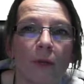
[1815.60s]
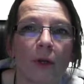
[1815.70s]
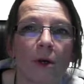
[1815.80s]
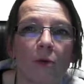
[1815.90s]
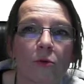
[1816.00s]
the
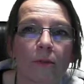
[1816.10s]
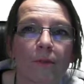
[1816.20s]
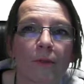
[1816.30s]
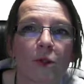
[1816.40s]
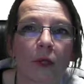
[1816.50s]
code,
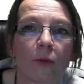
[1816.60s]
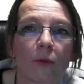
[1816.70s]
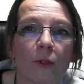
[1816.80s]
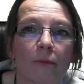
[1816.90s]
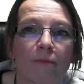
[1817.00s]
which I don't
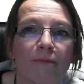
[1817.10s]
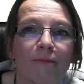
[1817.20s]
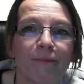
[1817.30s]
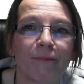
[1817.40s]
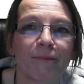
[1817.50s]
want,
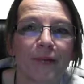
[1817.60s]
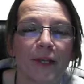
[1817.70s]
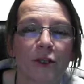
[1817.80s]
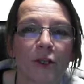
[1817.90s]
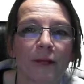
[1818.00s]

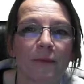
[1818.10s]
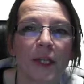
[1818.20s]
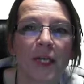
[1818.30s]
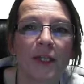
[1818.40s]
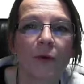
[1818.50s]
actually.
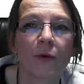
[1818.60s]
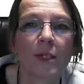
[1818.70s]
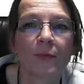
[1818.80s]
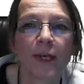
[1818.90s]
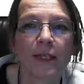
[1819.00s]
So always
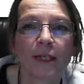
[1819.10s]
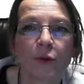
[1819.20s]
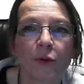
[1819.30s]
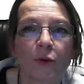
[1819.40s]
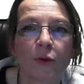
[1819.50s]
pay
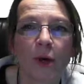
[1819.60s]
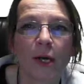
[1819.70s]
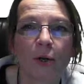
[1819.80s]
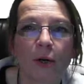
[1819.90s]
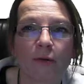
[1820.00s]
attention where
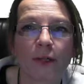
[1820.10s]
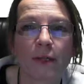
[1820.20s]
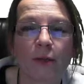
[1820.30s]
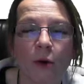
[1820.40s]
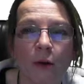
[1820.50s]
you are, whether
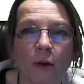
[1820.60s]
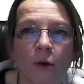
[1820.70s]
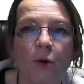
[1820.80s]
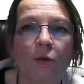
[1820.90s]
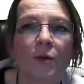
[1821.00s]
you're on a
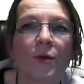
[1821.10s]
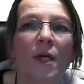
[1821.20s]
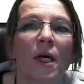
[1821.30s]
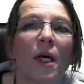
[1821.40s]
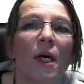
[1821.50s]
code,
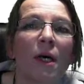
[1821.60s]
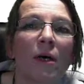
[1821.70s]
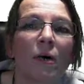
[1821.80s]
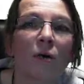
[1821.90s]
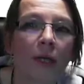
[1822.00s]
or
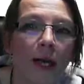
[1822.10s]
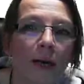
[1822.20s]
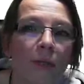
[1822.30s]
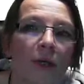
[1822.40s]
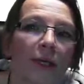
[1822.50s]
on a
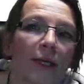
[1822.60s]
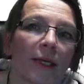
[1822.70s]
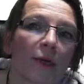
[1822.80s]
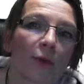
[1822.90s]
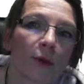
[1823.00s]
hyperlink,
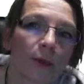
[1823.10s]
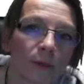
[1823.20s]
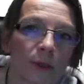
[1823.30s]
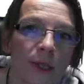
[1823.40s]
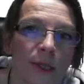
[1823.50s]
or on a
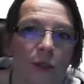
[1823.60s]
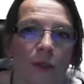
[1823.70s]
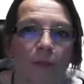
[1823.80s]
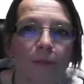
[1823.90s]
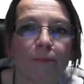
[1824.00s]

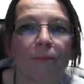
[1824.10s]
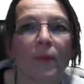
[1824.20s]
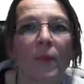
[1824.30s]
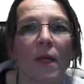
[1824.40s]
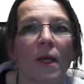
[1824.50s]
quotation.
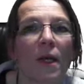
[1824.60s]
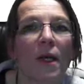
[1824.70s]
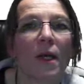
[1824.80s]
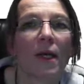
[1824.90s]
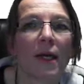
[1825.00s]

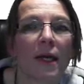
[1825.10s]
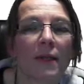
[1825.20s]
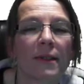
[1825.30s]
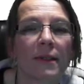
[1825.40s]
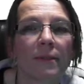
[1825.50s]
And